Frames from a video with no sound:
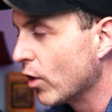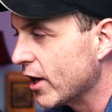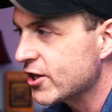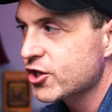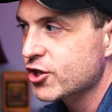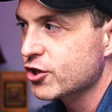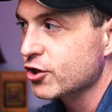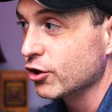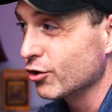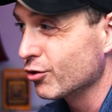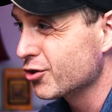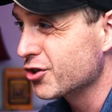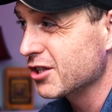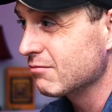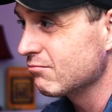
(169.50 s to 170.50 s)
which
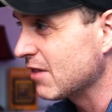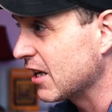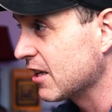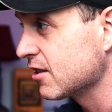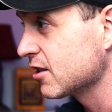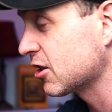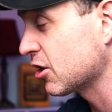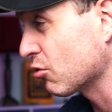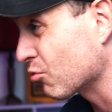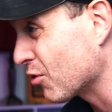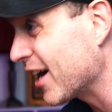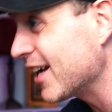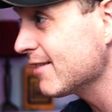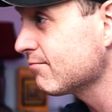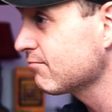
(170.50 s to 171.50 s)
solution is the
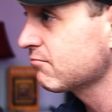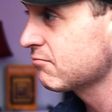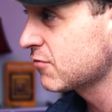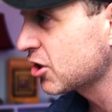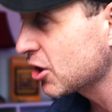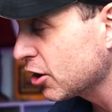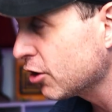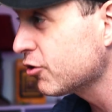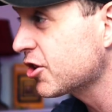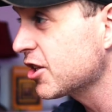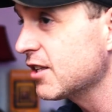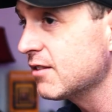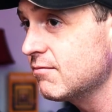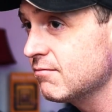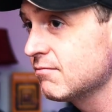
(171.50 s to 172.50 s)
right
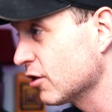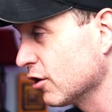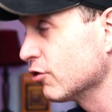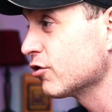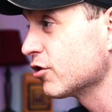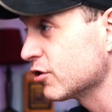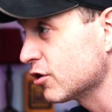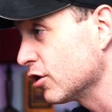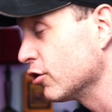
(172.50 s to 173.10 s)
solution? Solution.